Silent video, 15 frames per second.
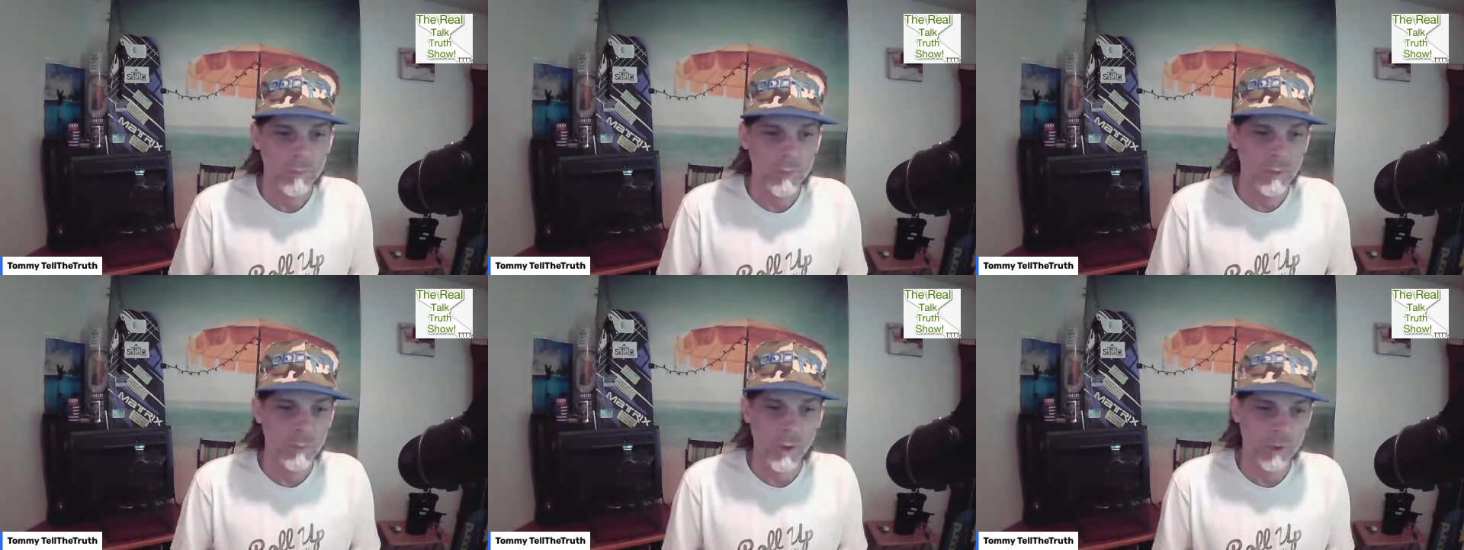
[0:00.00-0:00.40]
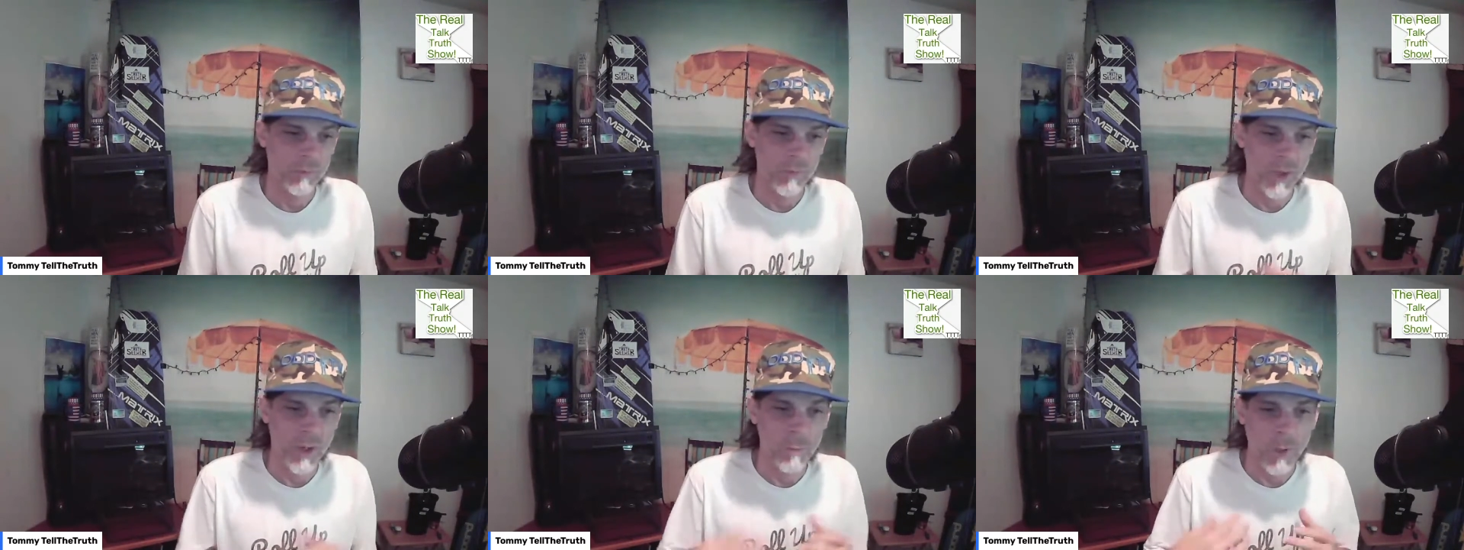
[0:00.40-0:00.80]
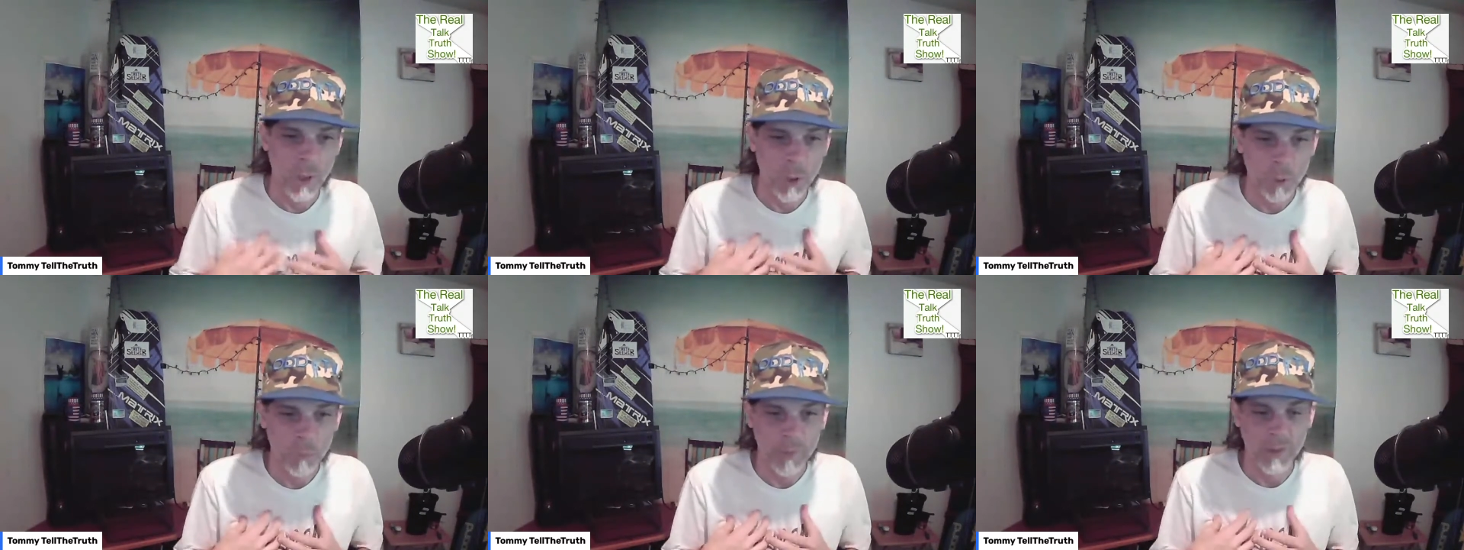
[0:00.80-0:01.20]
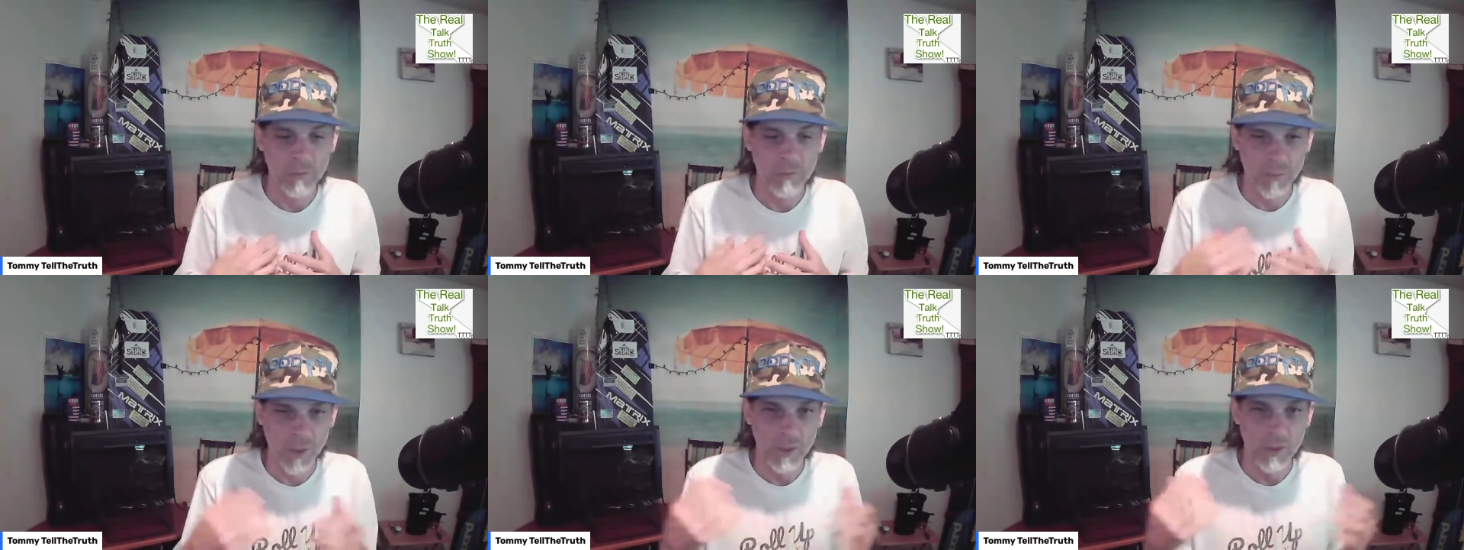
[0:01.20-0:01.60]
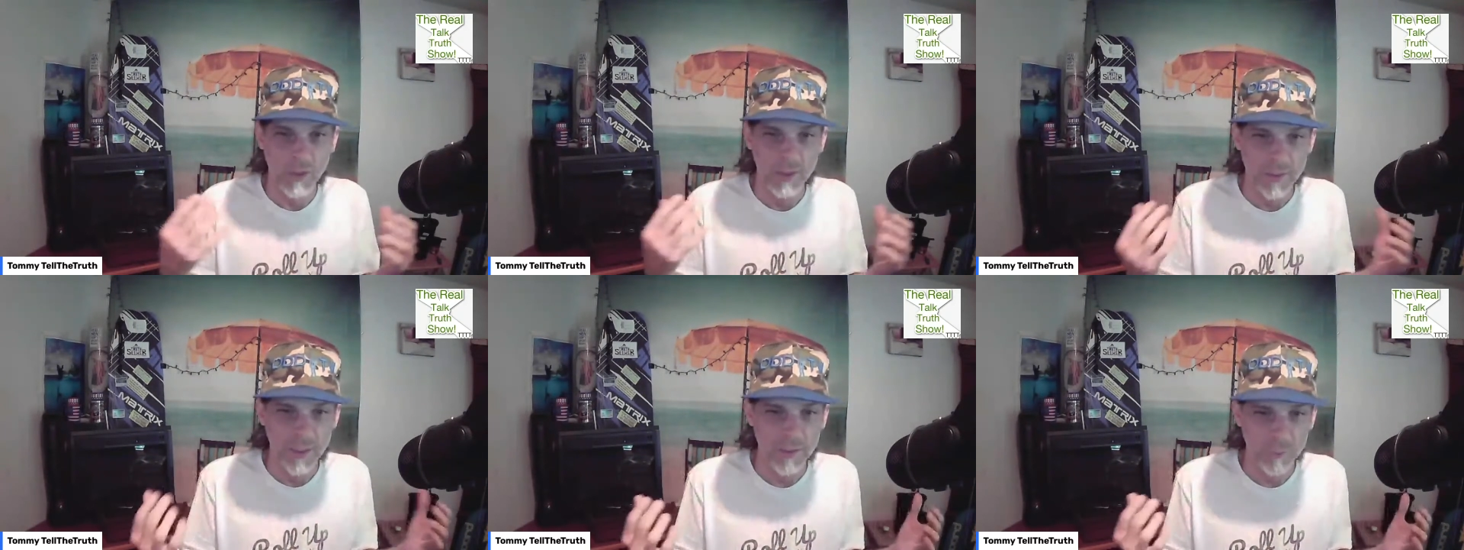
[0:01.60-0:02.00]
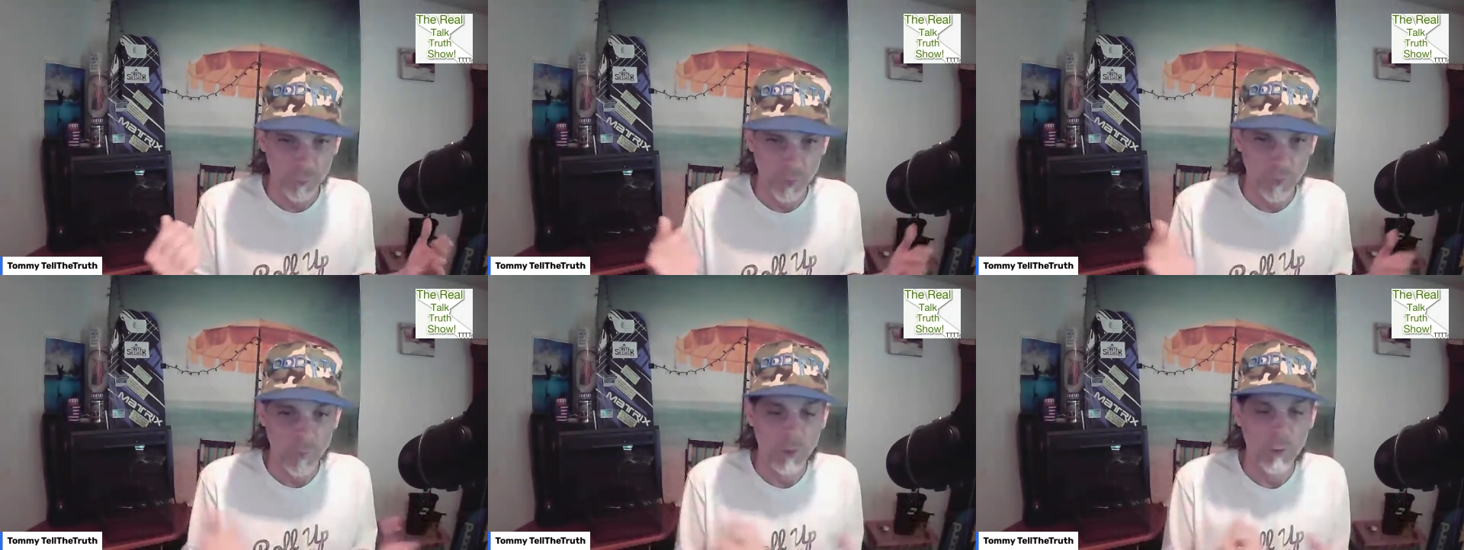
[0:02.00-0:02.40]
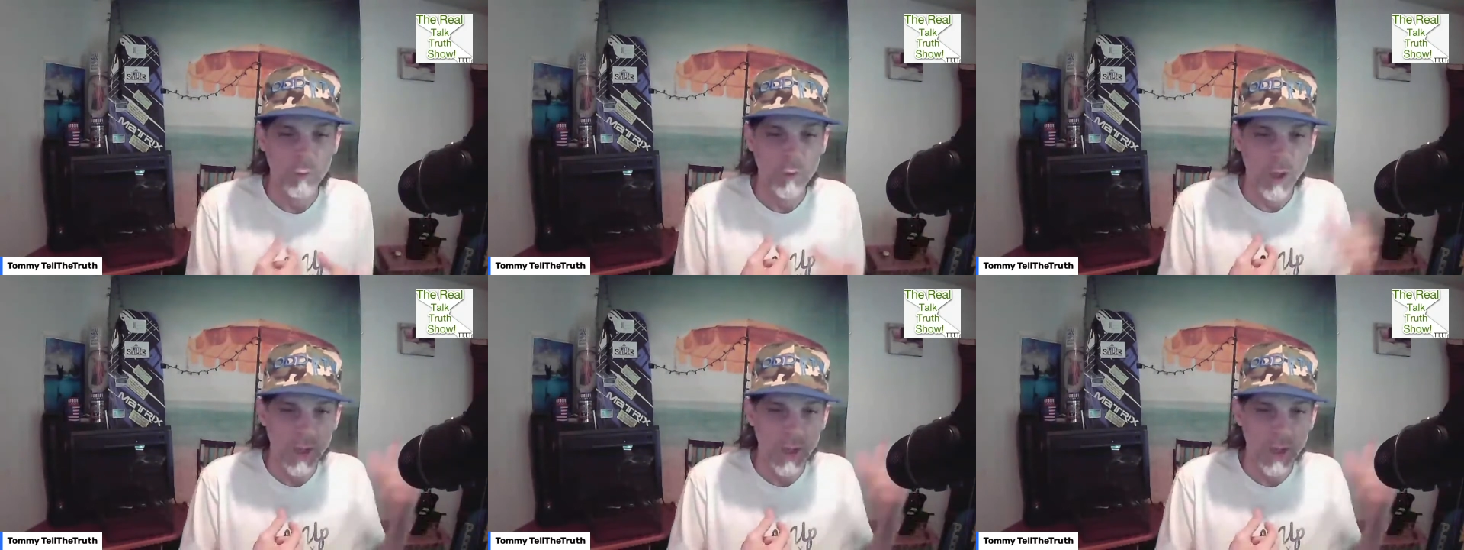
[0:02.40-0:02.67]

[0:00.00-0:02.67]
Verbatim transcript: I'm not going to say on my own because I, I can't do it on my own.